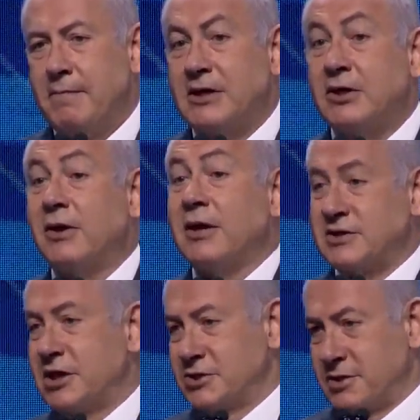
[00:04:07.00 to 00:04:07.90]

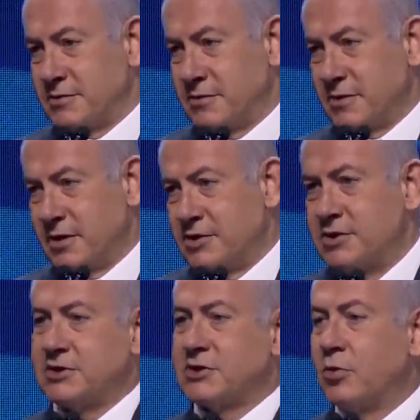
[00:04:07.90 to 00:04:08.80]
materialization than
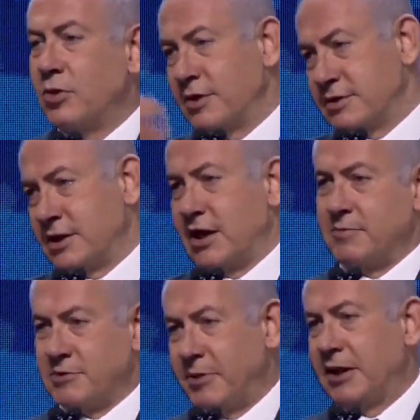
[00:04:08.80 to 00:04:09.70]
just the words that
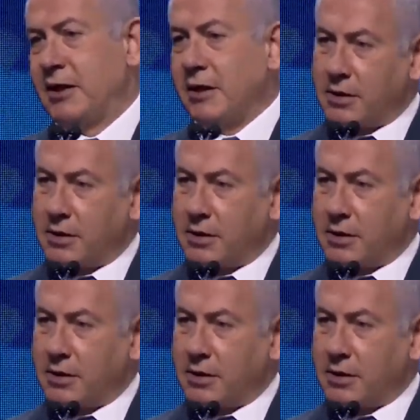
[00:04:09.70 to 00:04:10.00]
I'm speaking